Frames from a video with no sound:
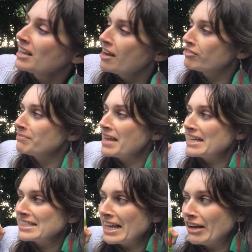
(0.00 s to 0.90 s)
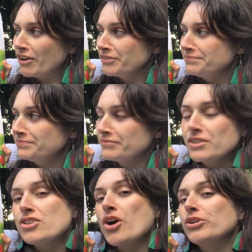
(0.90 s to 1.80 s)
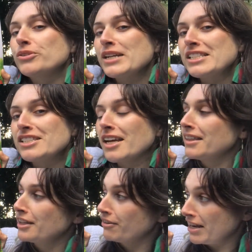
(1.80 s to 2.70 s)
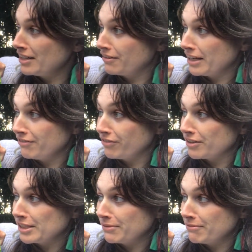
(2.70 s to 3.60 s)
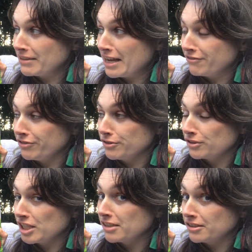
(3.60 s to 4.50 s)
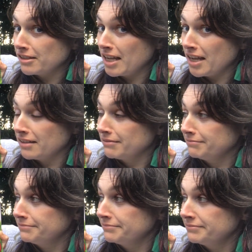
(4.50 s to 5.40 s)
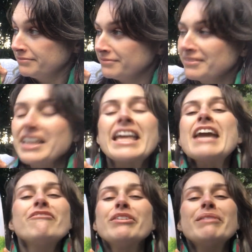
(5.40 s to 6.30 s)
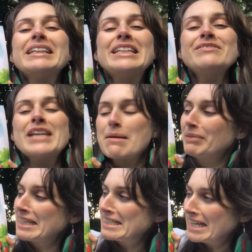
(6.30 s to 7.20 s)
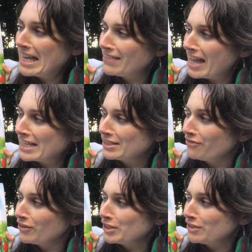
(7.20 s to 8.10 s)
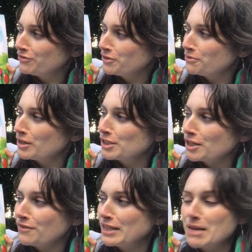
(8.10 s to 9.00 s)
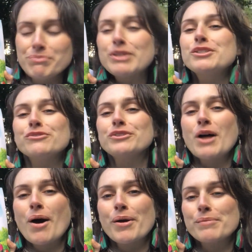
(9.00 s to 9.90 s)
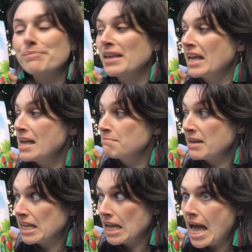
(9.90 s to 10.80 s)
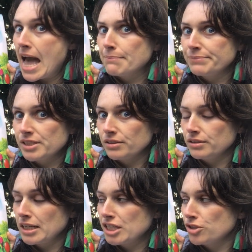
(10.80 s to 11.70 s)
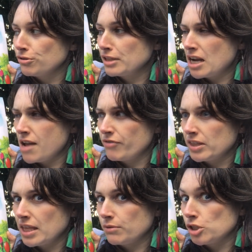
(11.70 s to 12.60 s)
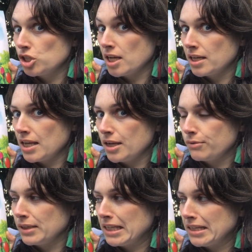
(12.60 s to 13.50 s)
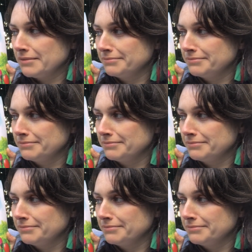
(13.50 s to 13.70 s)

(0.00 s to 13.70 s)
From that day on, no creature in the great green forest went without food or shelter again. Everyone lived happily together as the Fossifoo watched over their beautiful home, making absolutely sure that everything was shared equally.